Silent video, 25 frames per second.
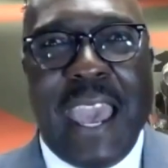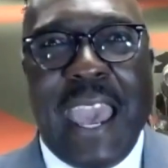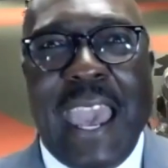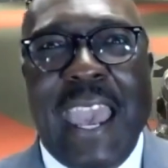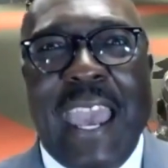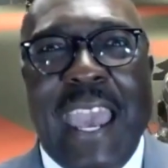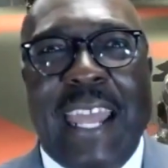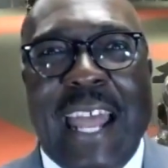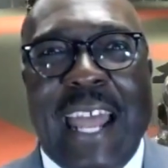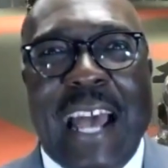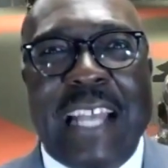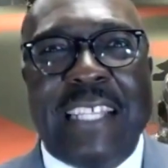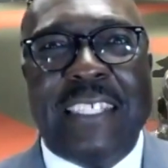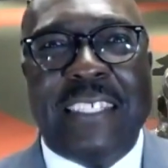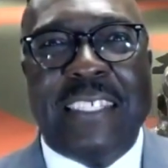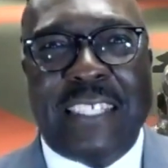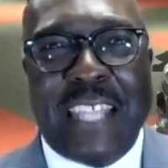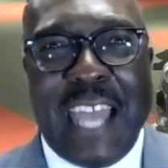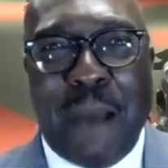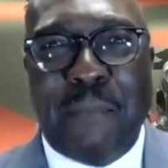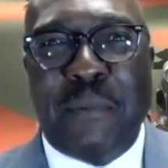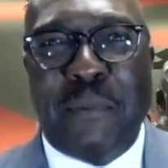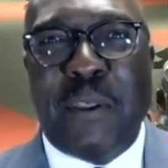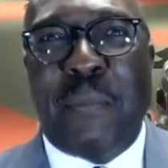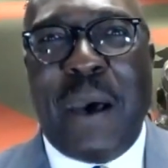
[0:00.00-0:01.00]
And I
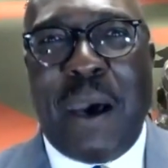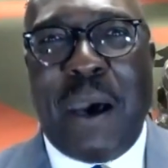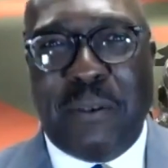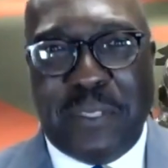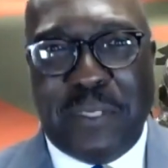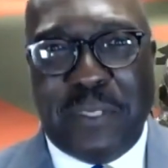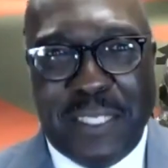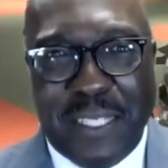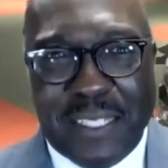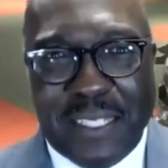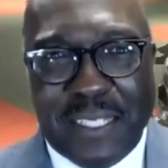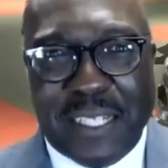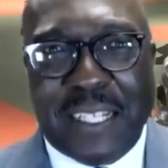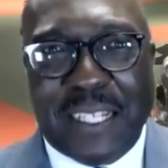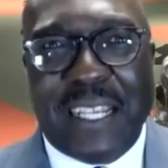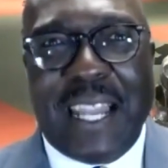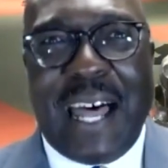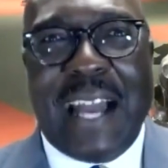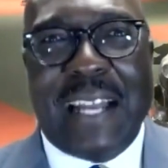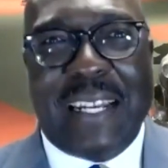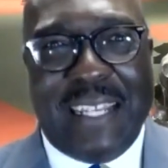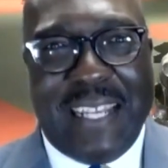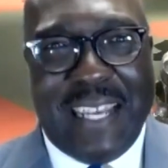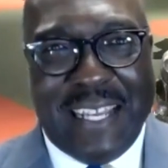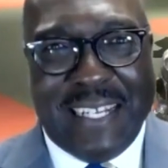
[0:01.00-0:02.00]
stopped about 10
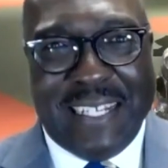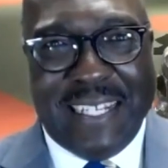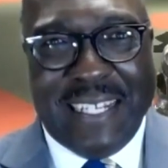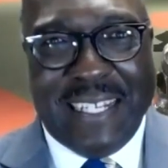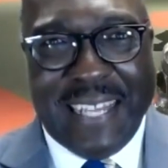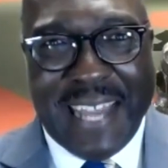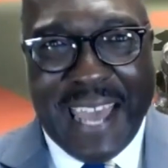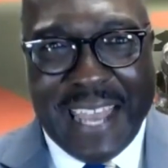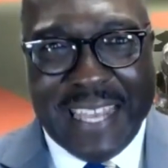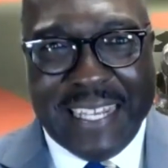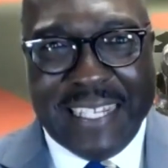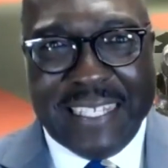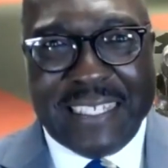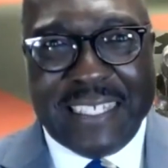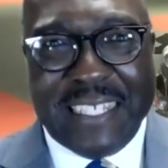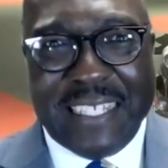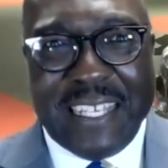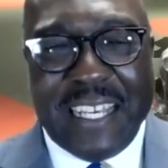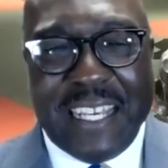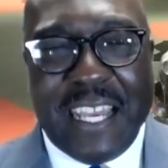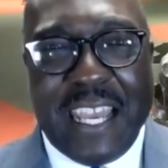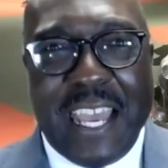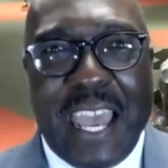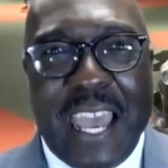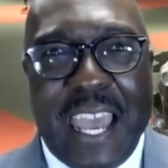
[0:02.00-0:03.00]
o'clock that night.
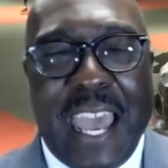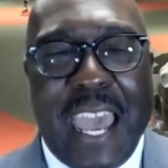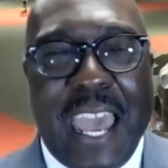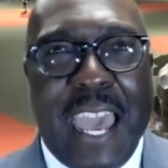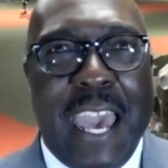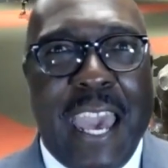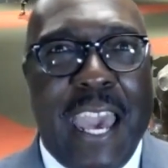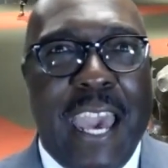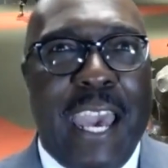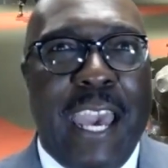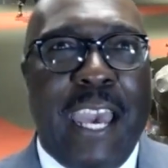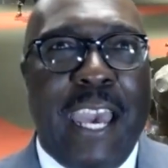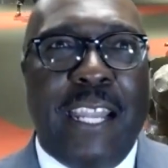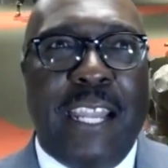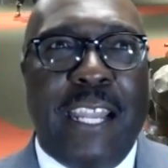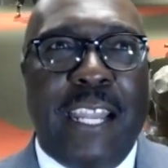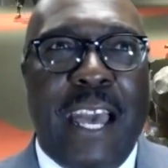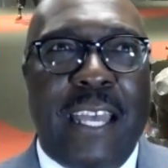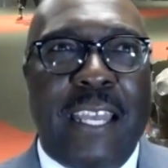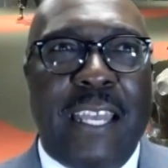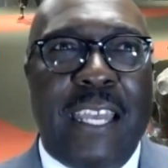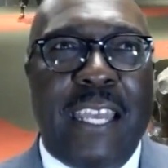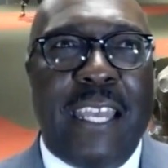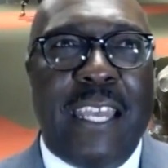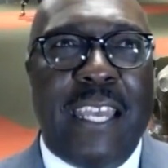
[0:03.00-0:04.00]
And
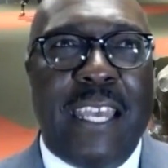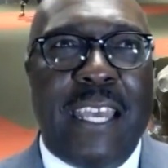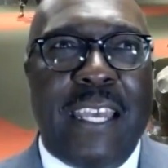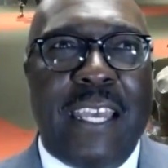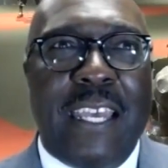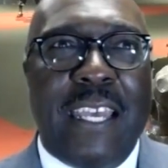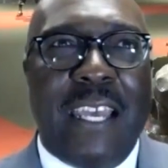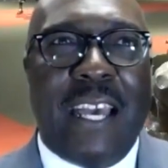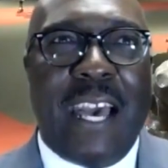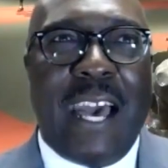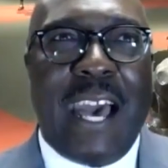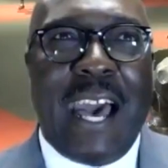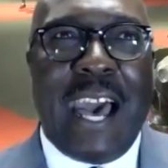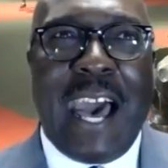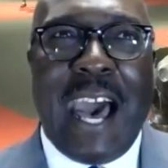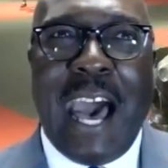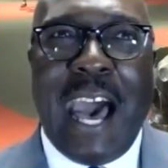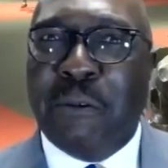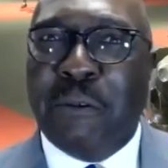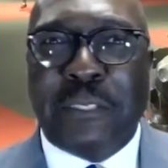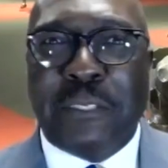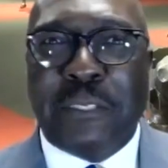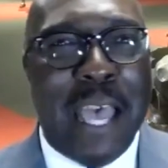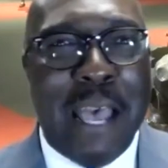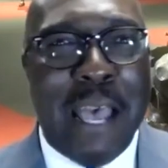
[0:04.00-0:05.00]
I
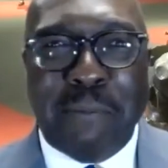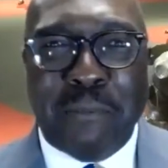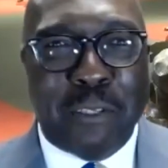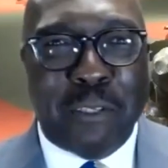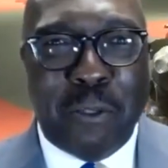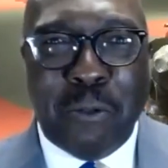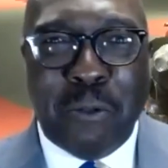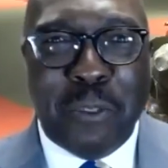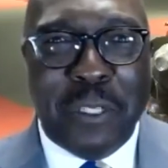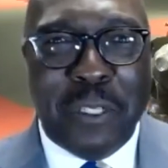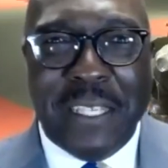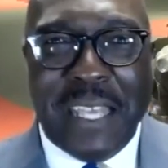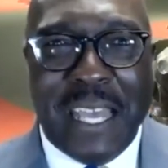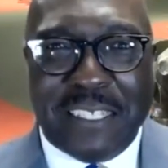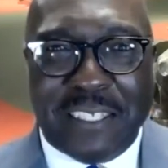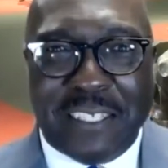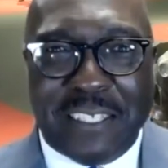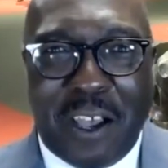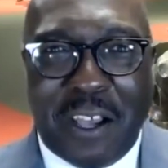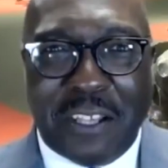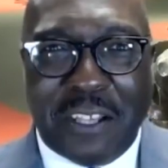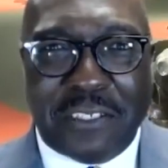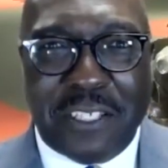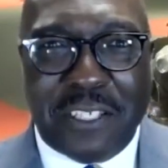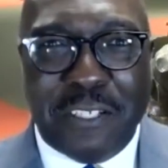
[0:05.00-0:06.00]
was absolutely
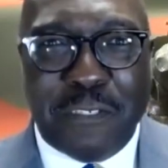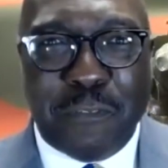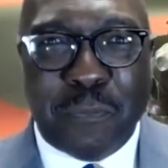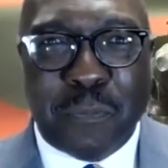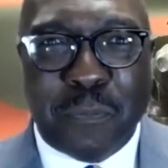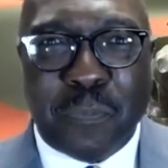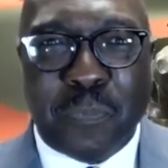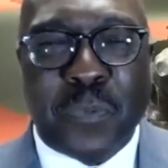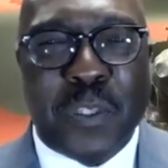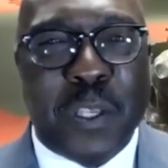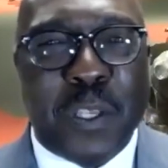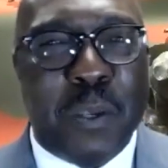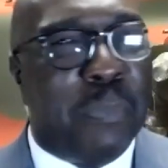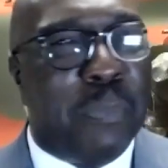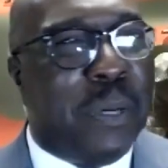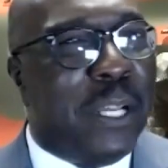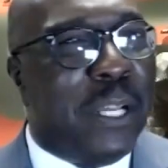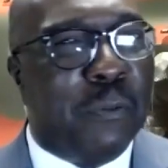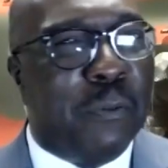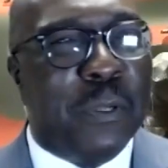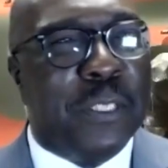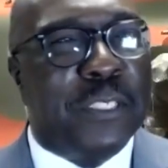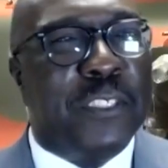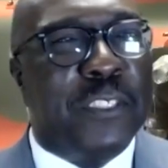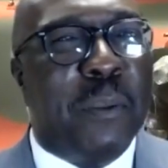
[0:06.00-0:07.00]
exhausted, but
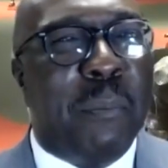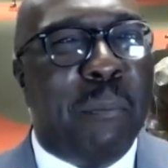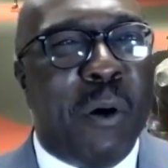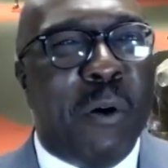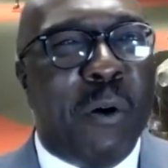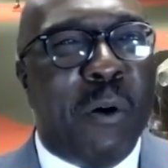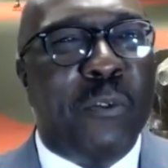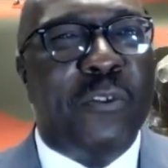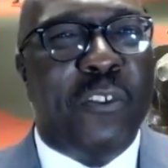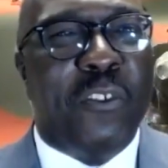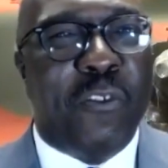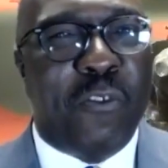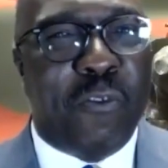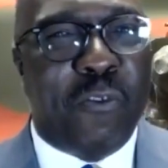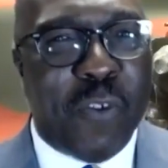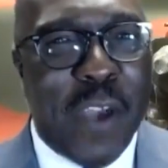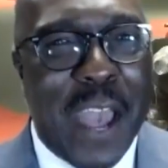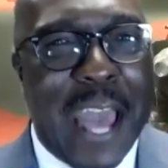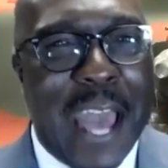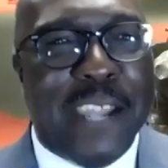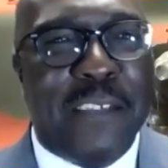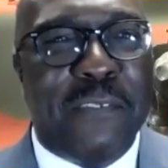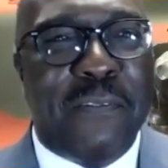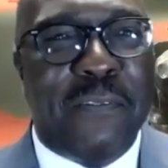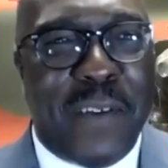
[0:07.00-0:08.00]
it was the most
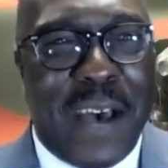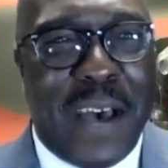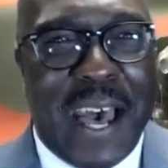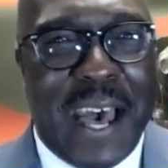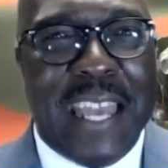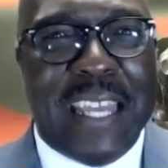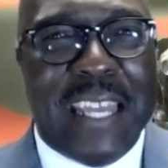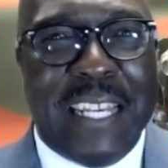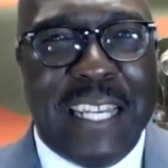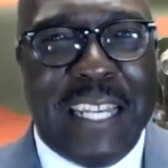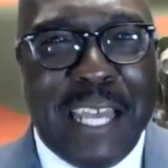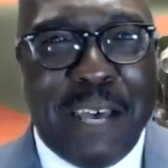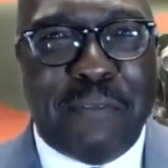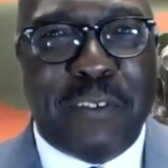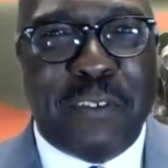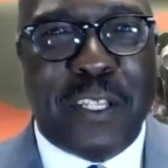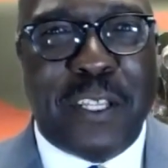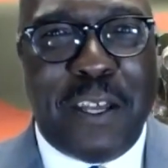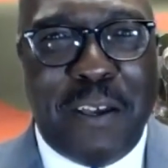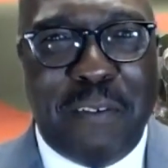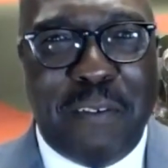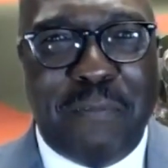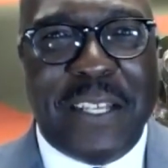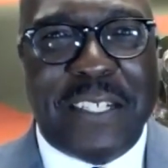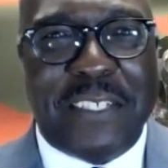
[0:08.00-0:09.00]
gratifying level
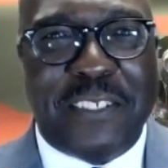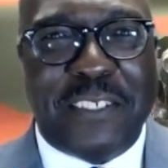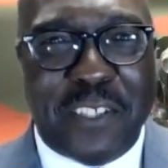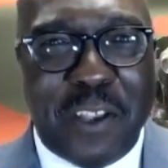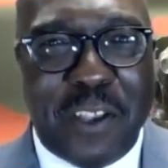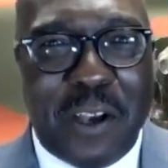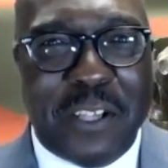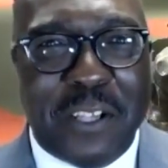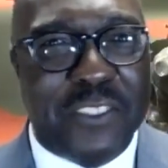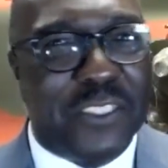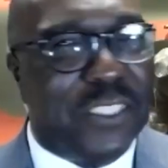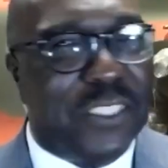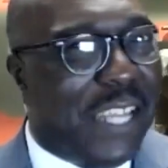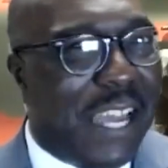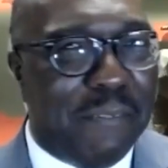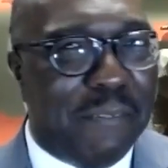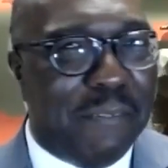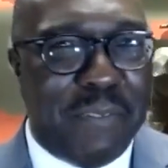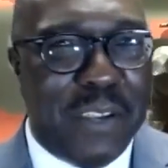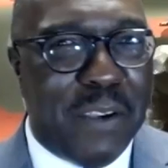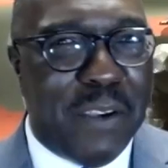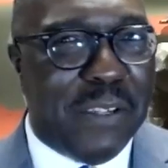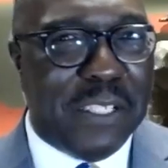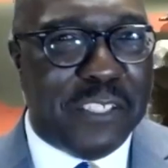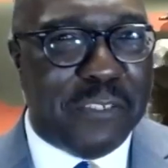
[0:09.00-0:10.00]
of exhaustion I've
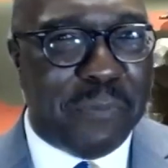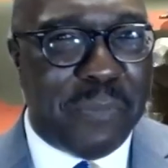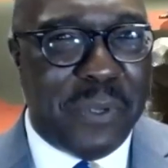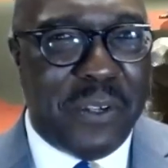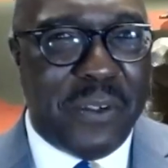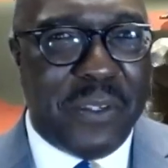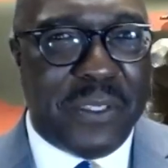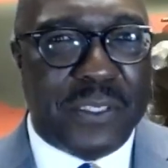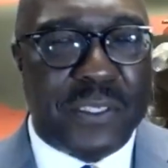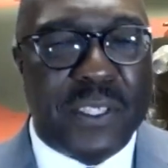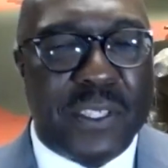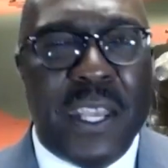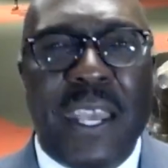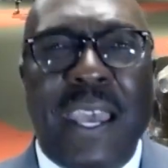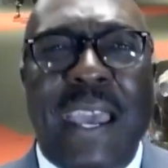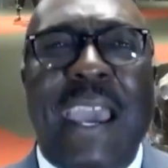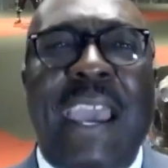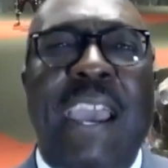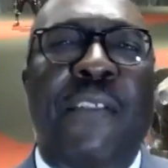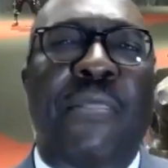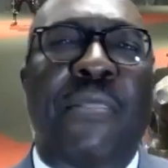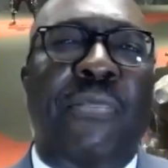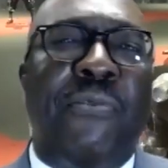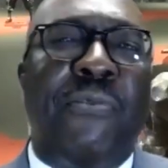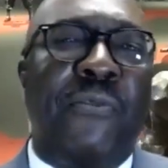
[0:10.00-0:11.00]
ever experienced.
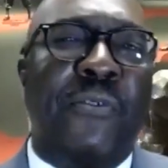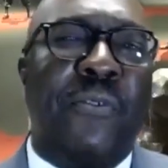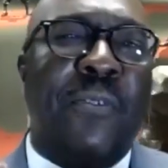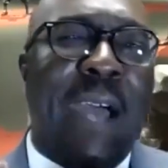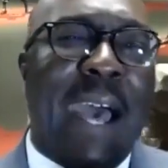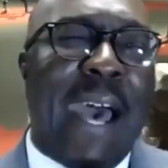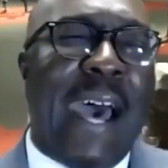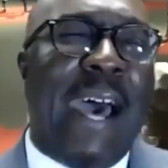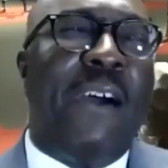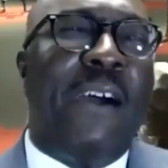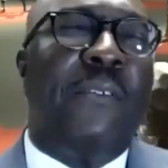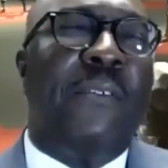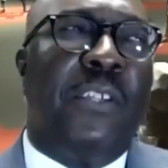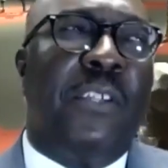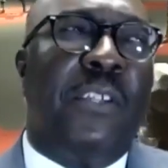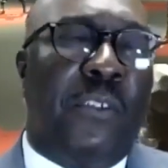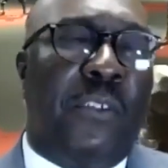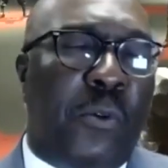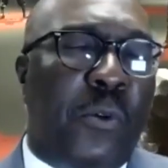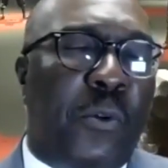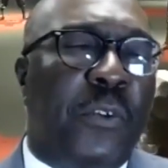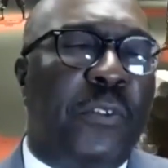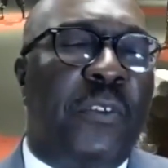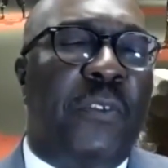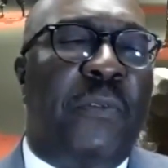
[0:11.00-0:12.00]
And throughout the
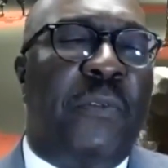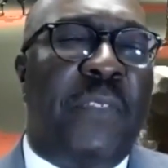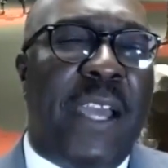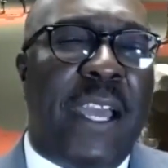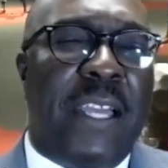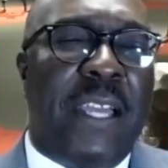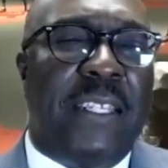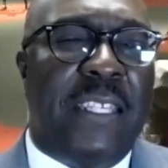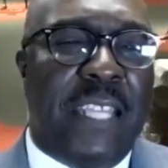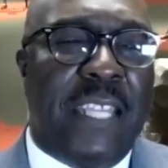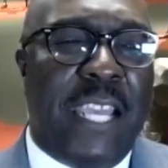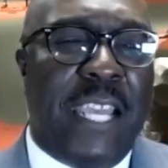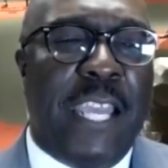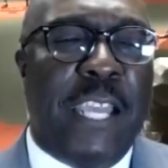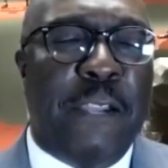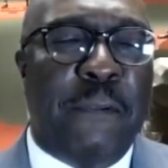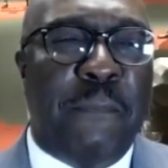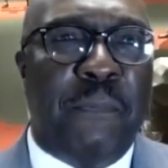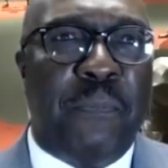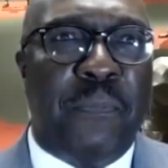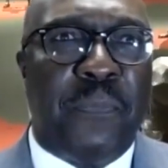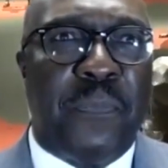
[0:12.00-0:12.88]
course of that day,